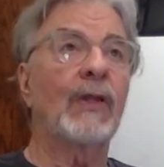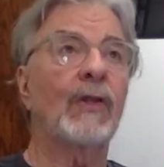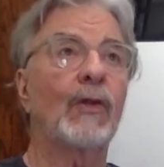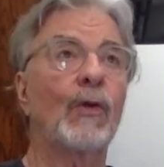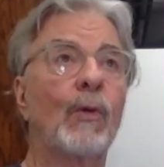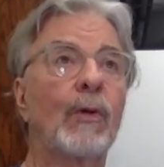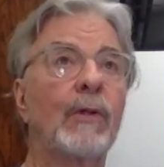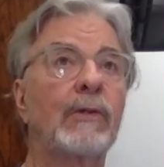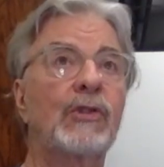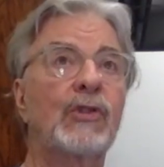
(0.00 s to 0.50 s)
The
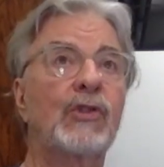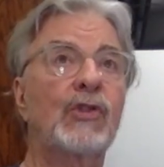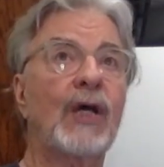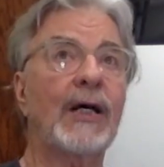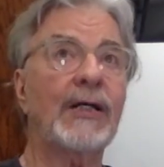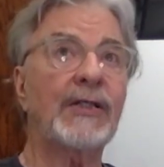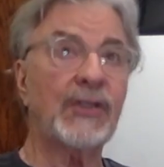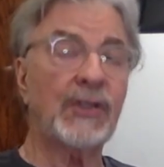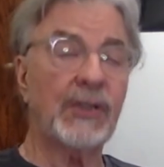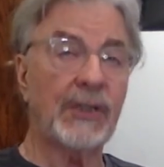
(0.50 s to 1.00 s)
word
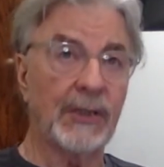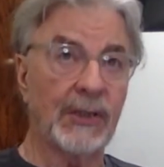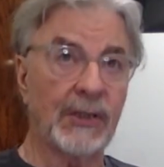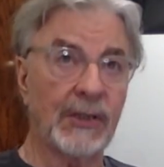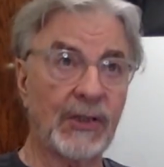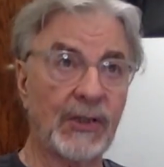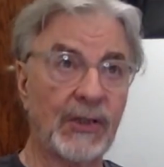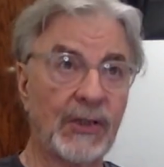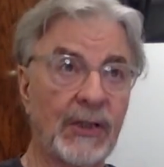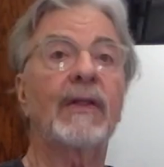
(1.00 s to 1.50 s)

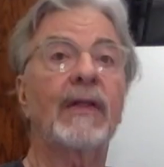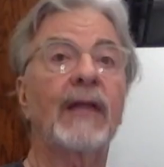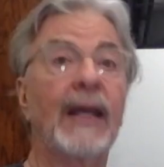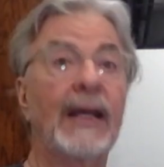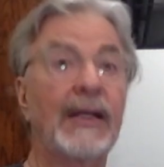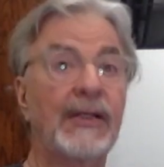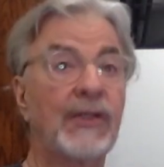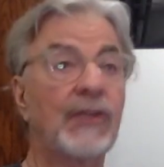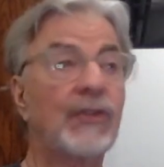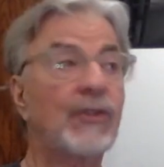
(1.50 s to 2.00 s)
justice,
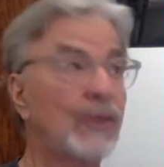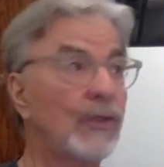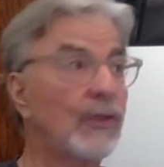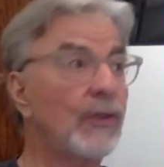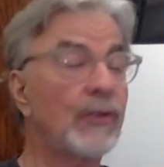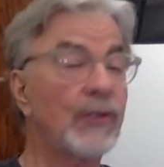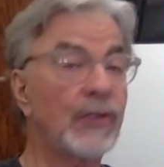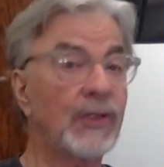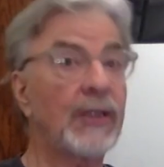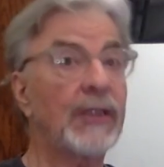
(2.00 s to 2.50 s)
as it's
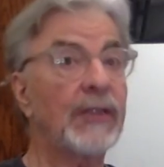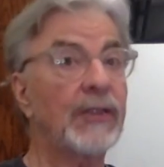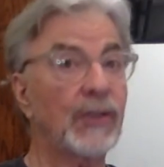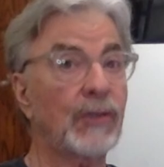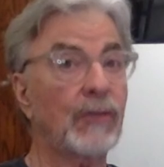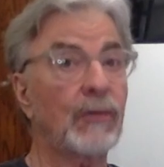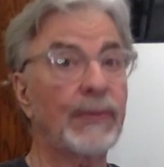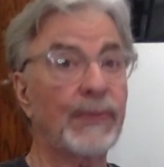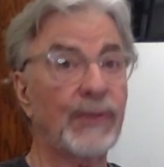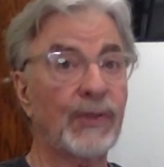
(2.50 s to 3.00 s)
used in
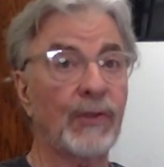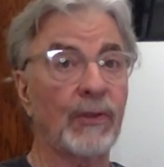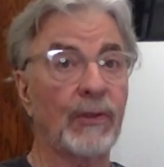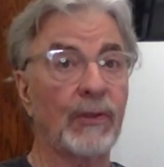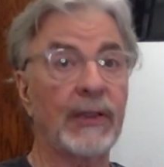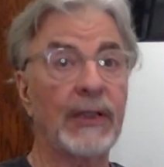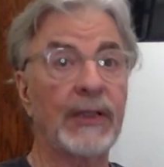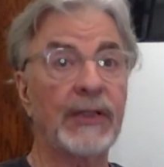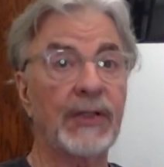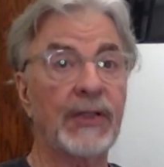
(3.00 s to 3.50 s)
Scripture,
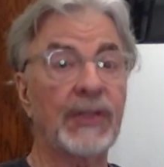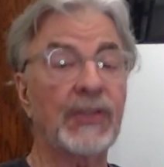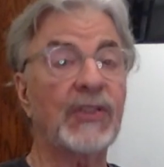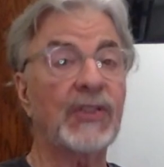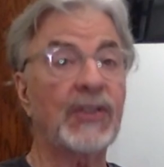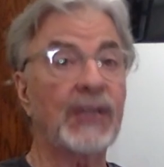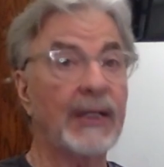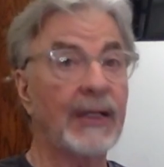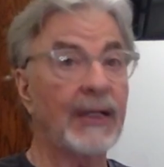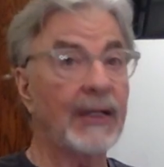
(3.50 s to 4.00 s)
is a
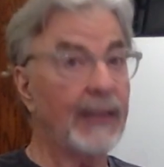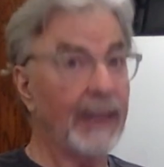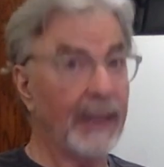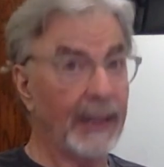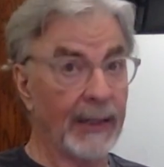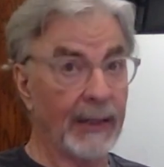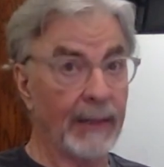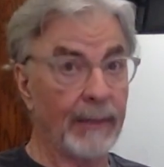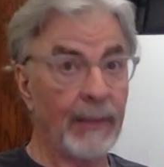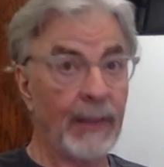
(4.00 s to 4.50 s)

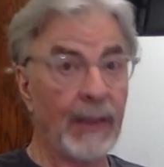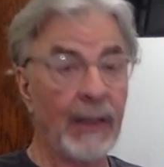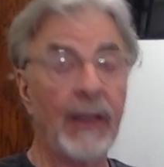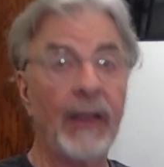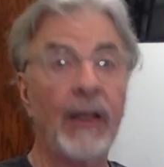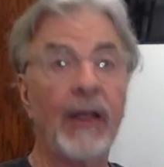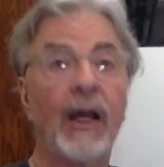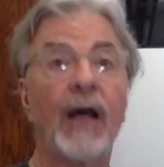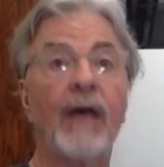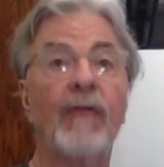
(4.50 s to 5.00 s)
synonym
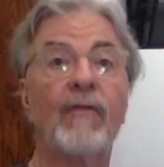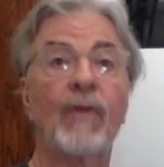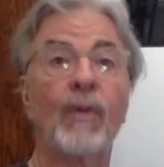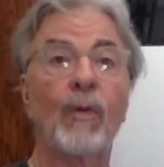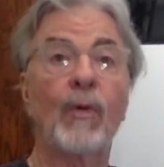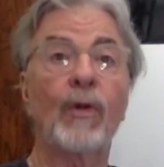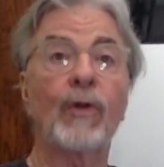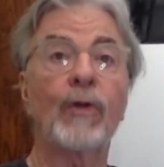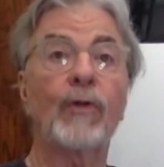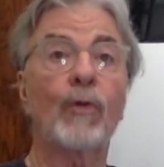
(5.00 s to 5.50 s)
of the
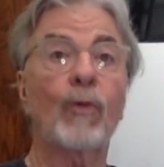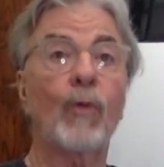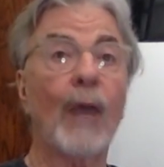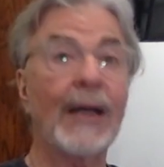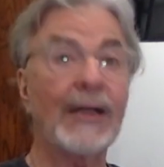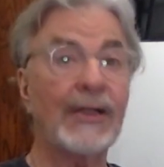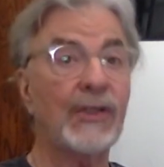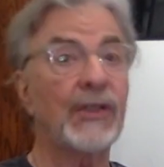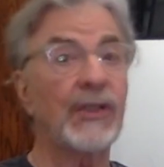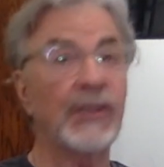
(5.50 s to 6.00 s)
word
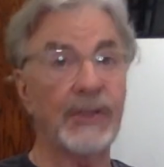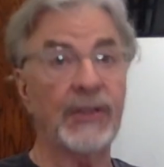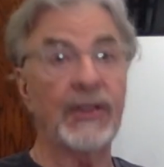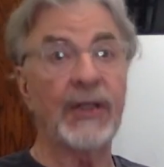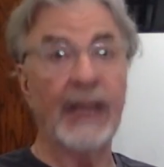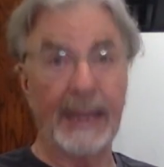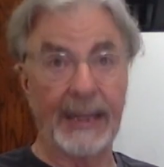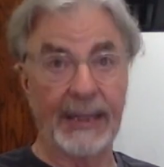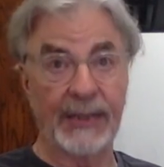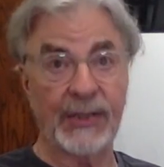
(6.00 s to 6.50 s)

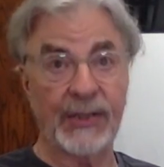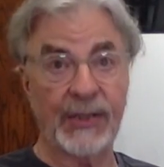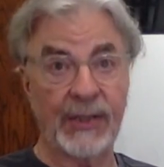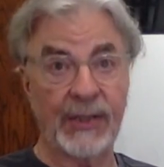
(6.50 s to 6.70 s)
righteousness.